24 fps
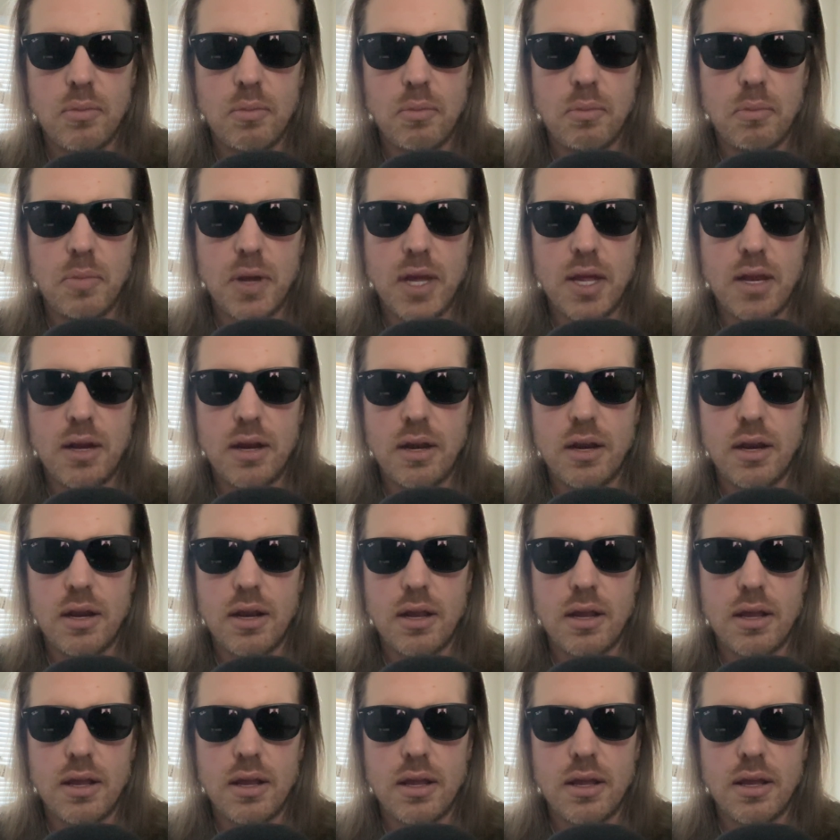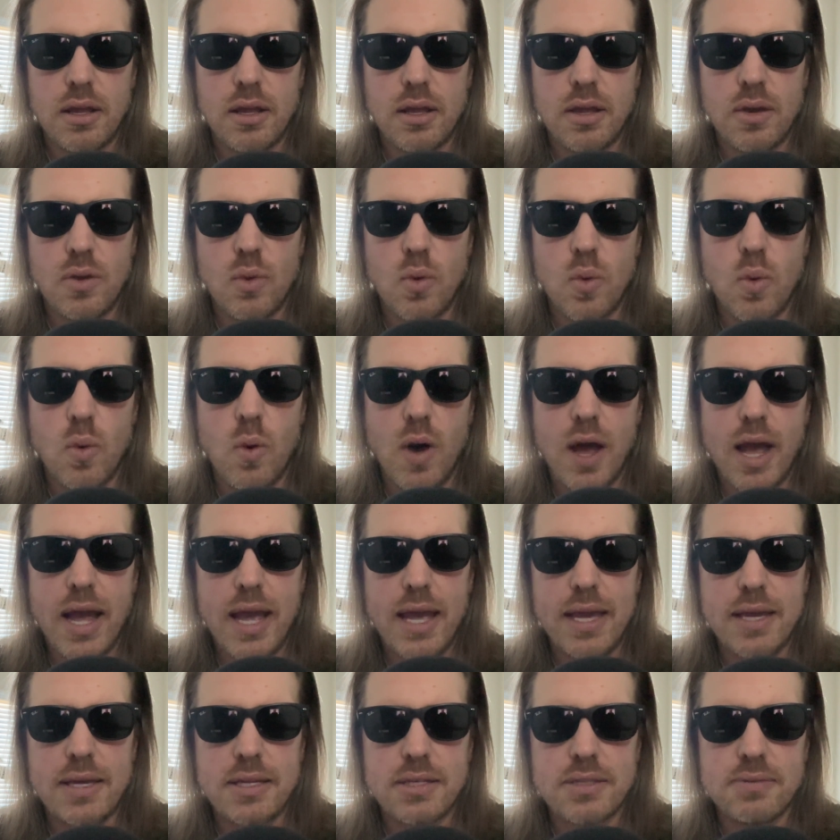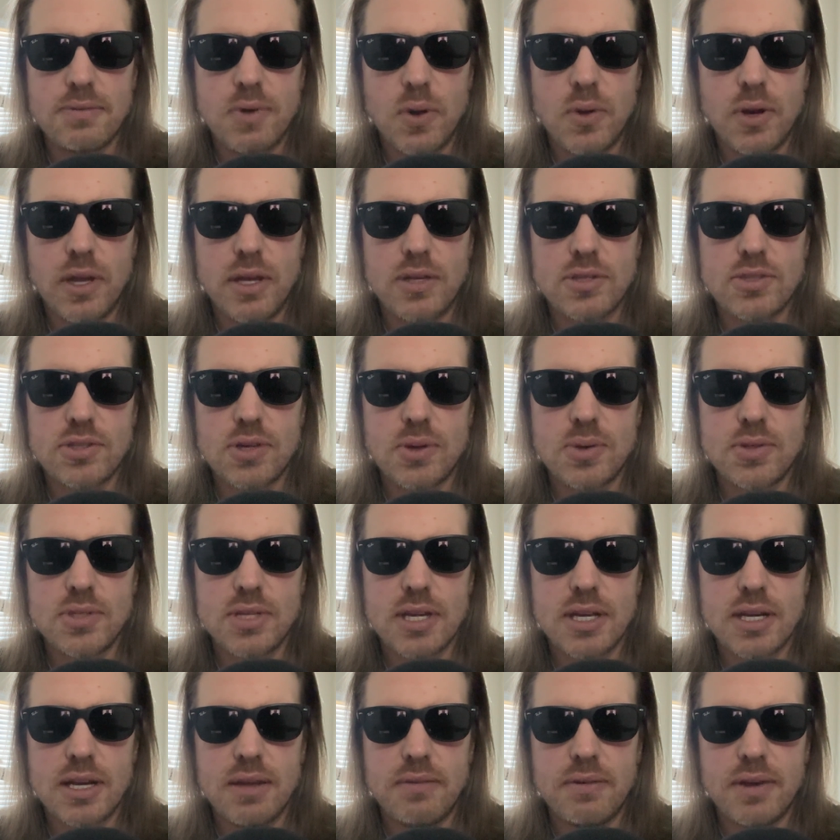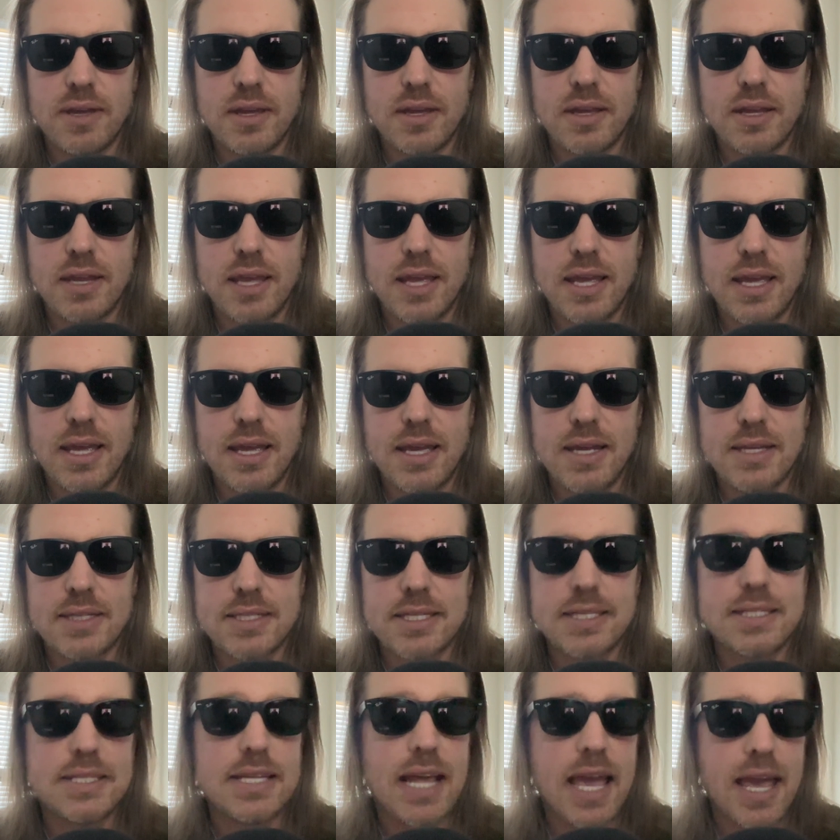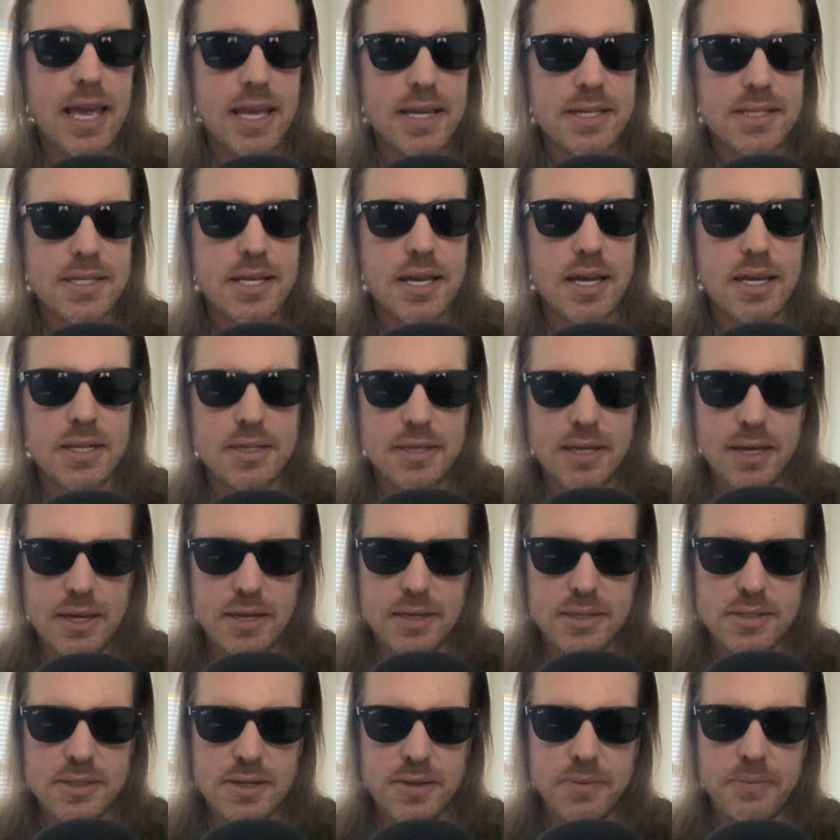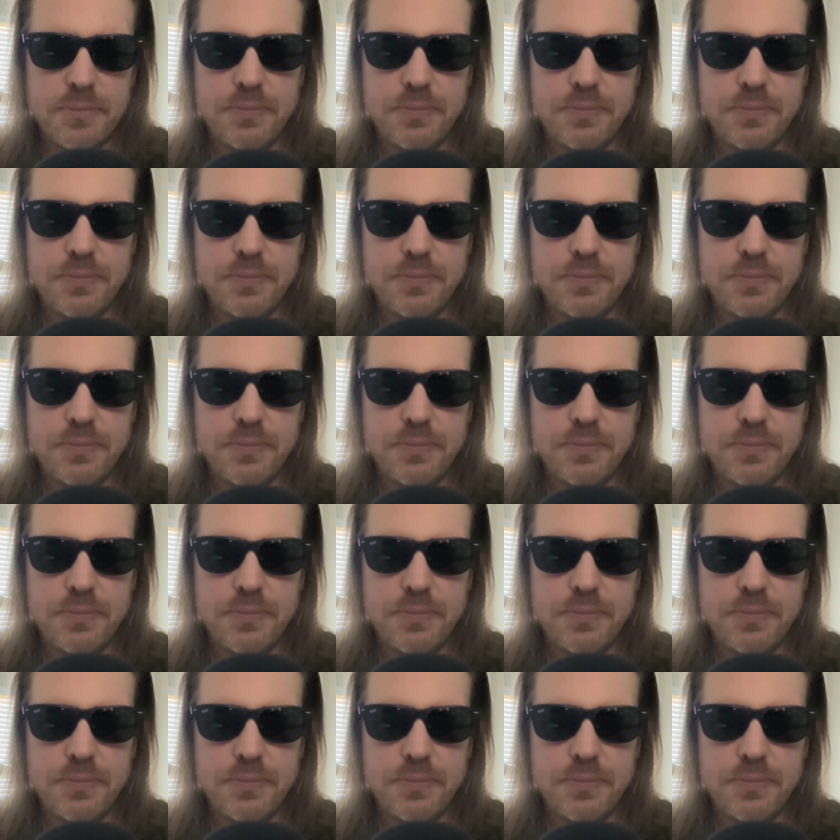But why is voting so significant in today's context?